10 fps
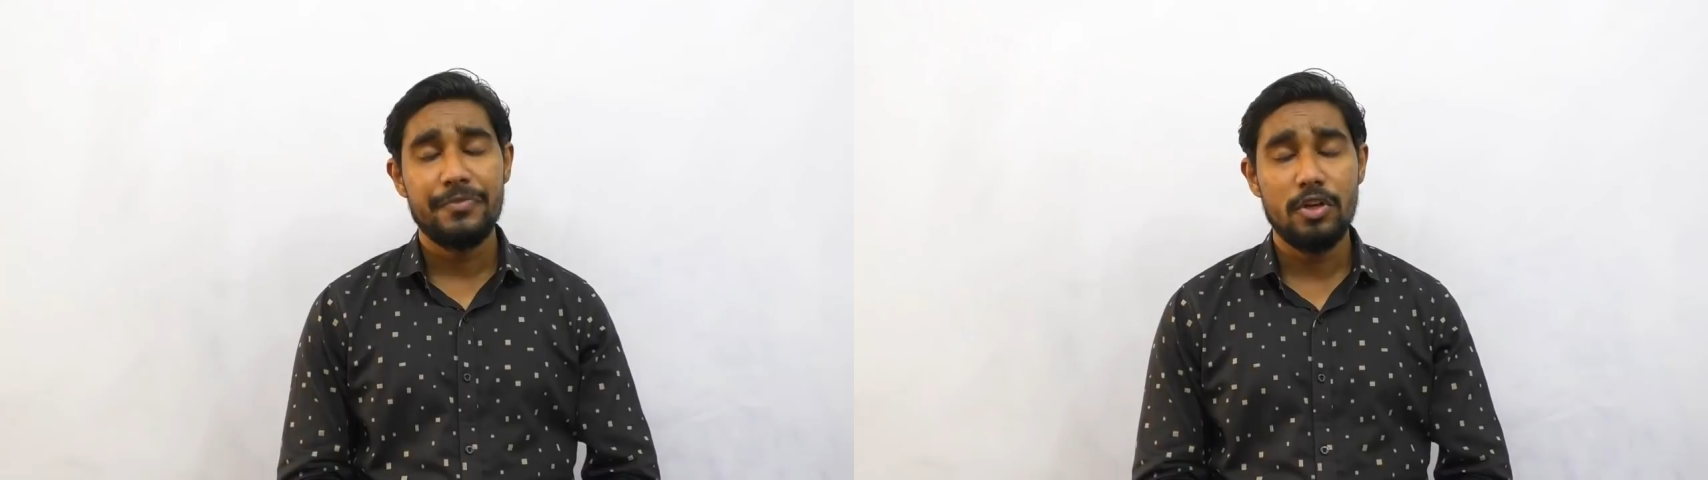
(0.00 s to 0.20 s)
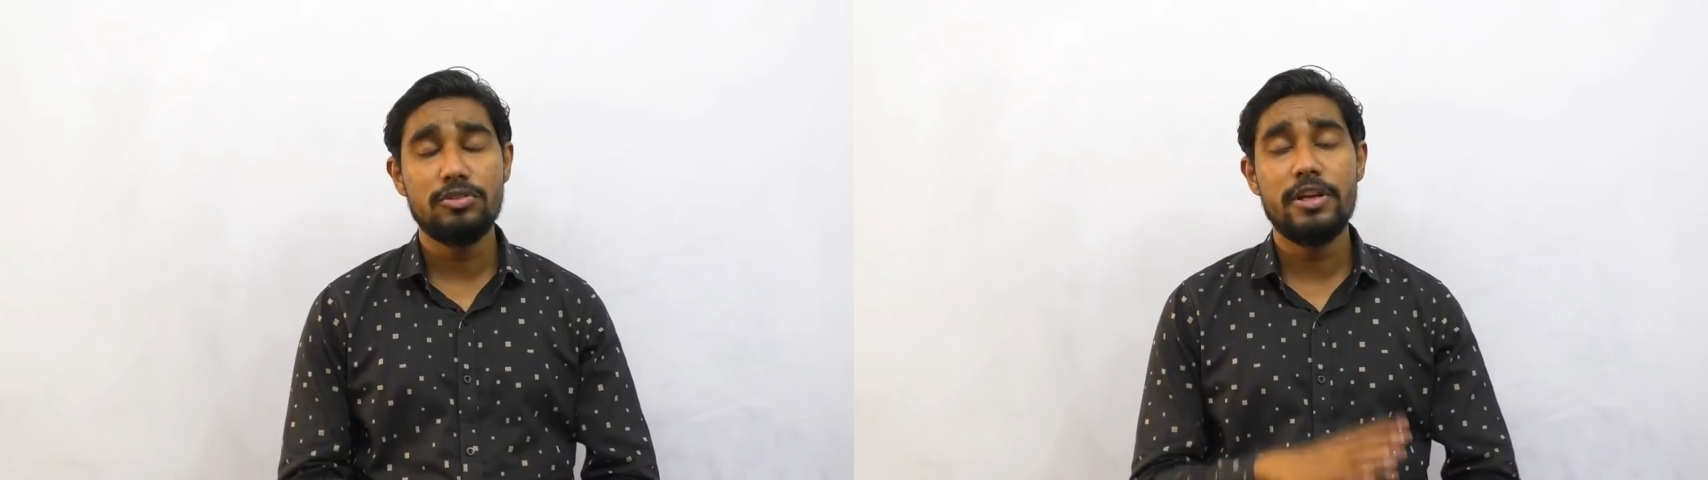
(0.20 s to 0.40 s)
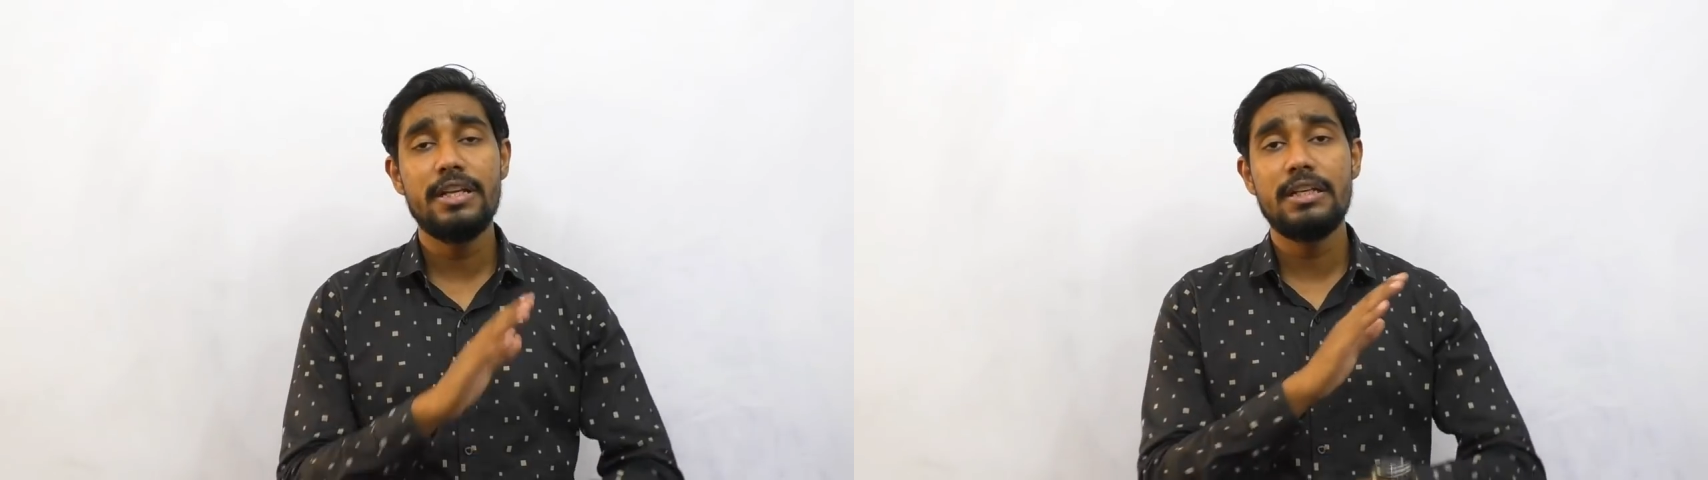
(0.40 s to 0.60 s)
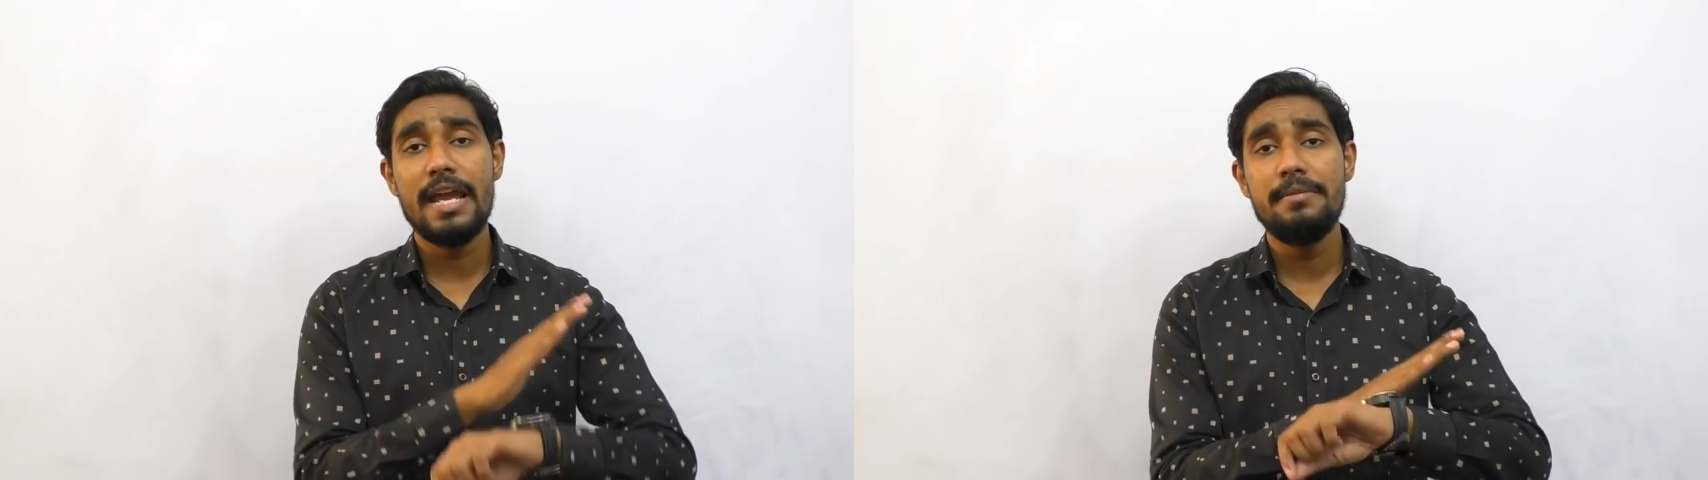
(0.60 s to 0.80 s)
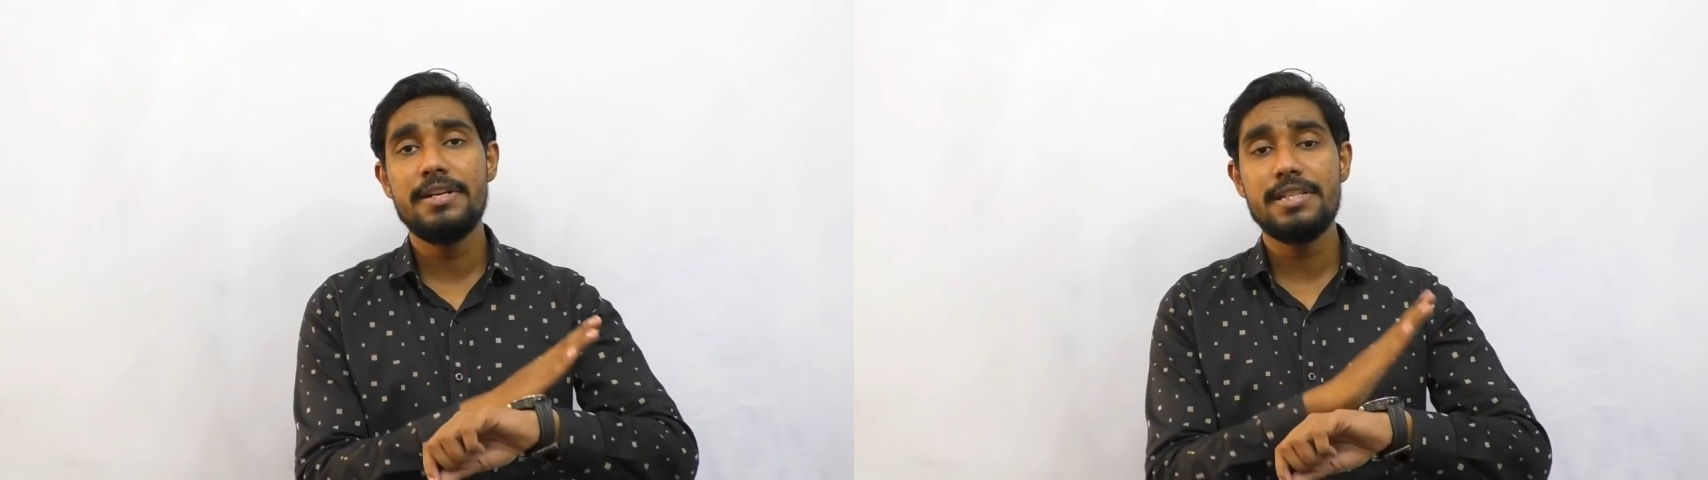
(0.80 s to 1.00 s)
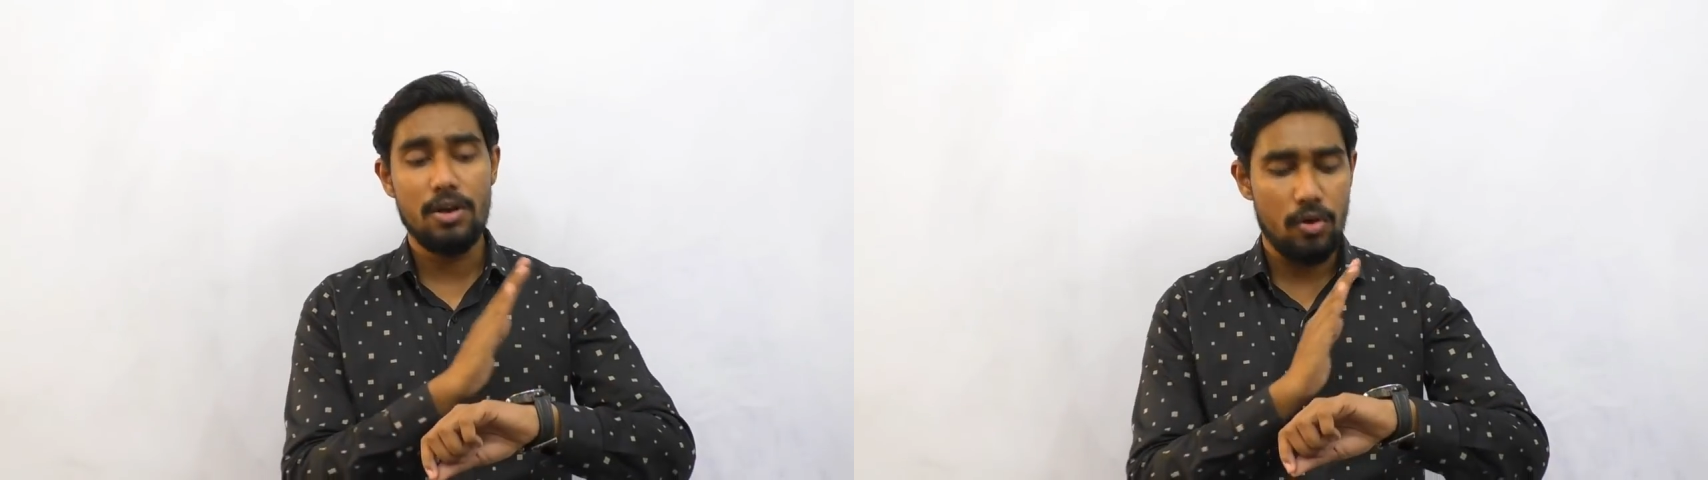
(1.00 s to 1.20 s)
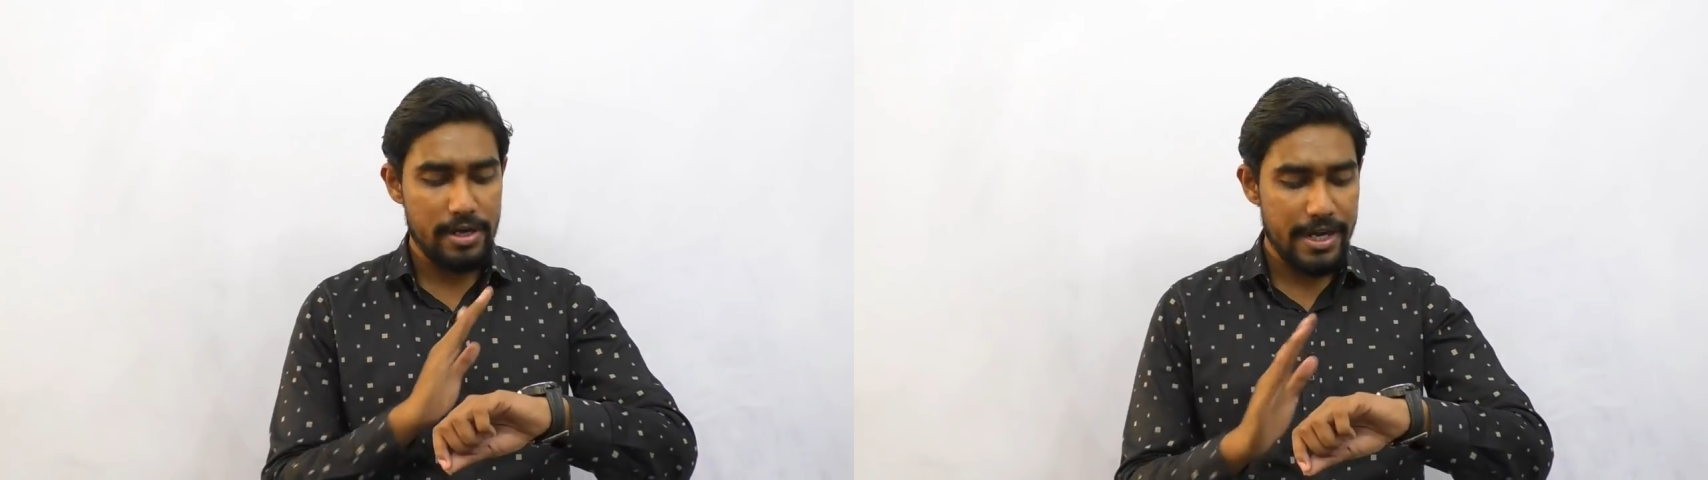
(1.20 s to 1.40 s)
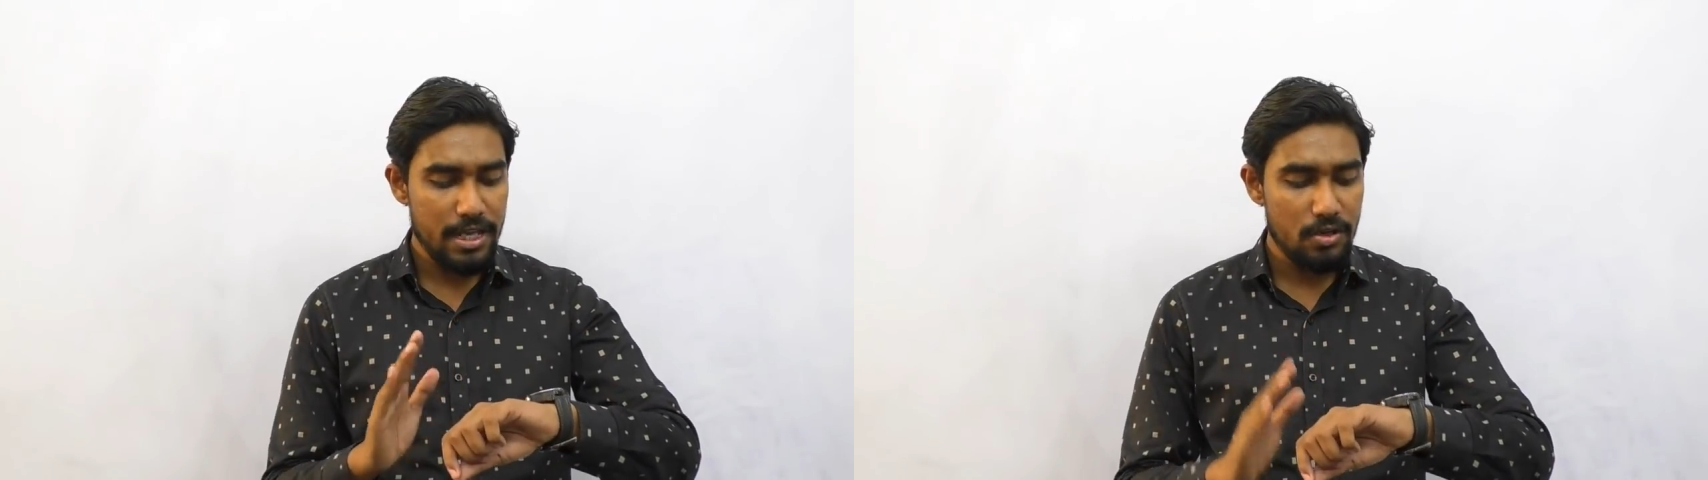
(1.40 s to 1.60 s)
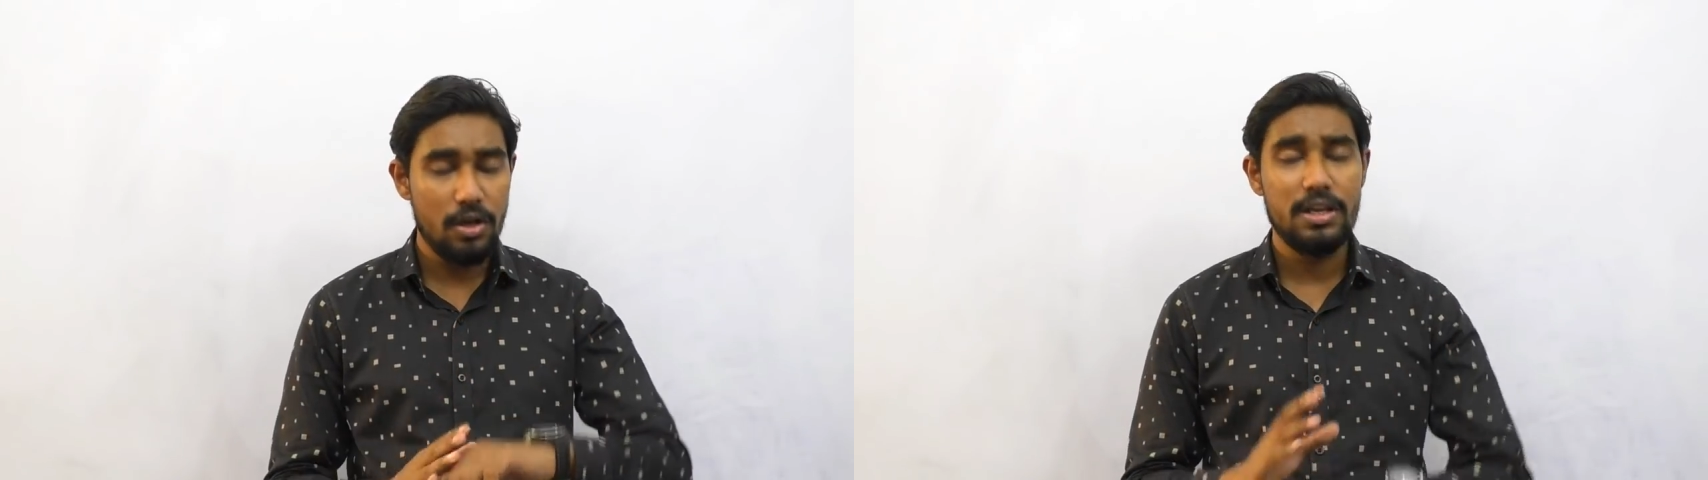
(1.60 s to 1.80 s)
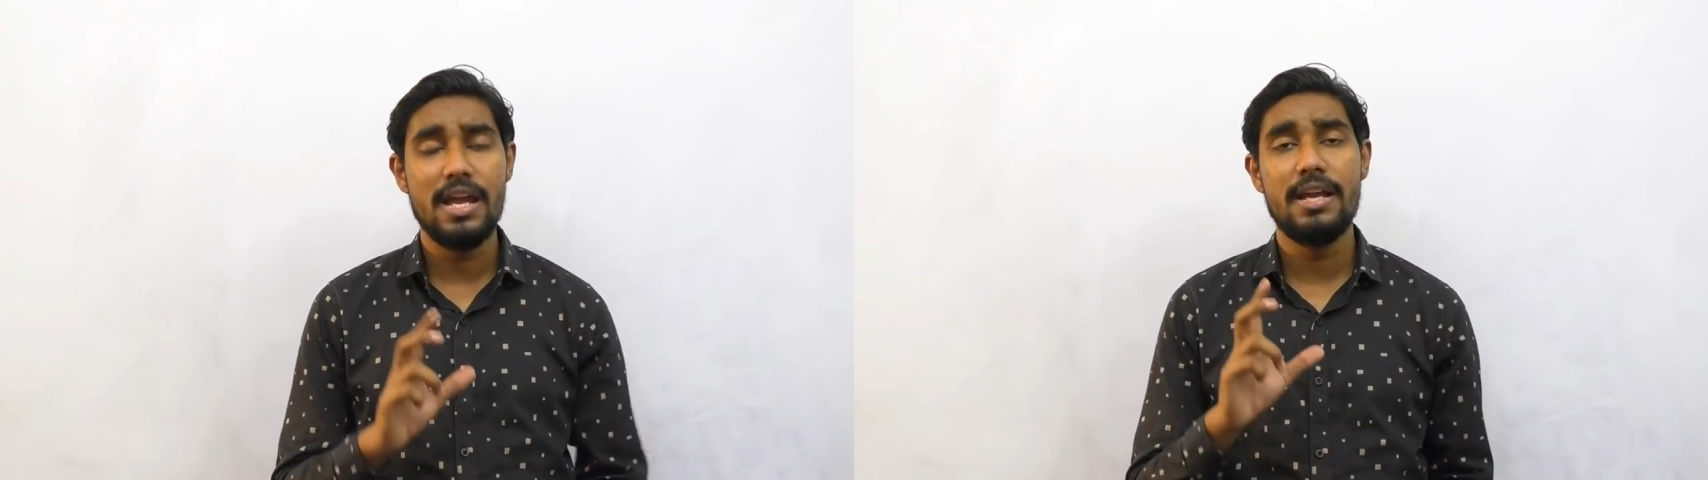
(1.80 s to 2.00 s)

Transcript: 9 minutes are already gone,